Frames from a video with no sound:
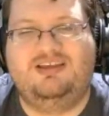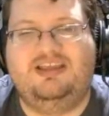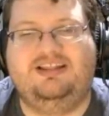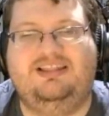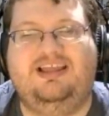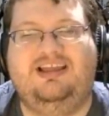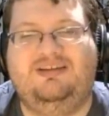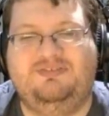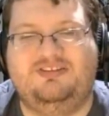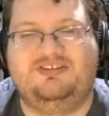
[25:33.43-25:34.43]
He
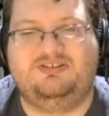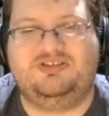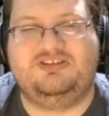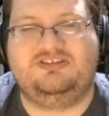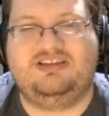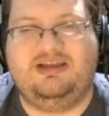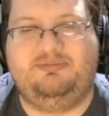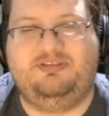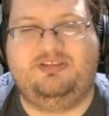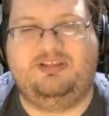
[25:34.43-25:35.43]
laughs until she
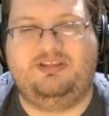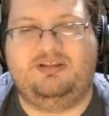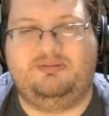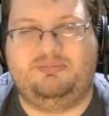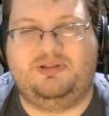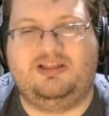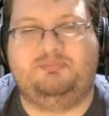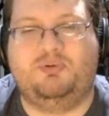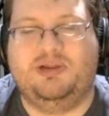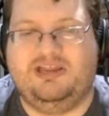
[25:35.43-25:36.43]
stabs the butt
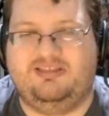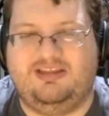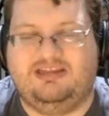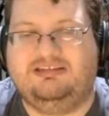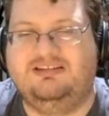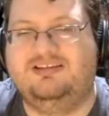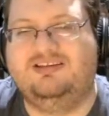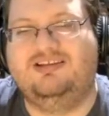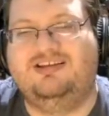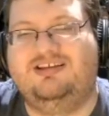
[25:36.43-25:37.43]
with Lily's pointy
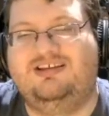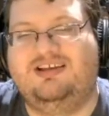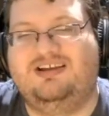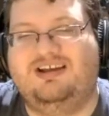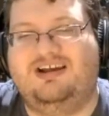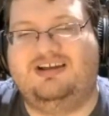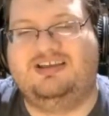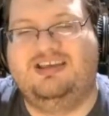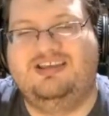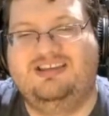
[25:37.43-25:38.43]
thing.
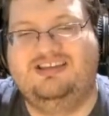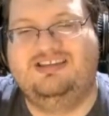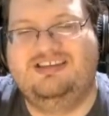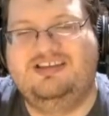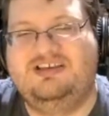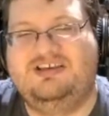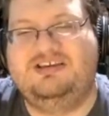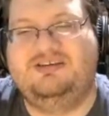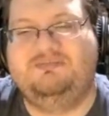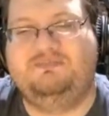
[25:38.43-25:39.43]
Uh,
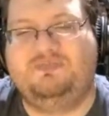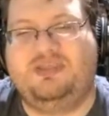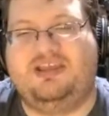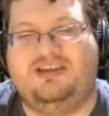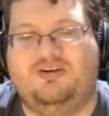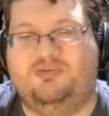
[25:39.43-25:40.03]
and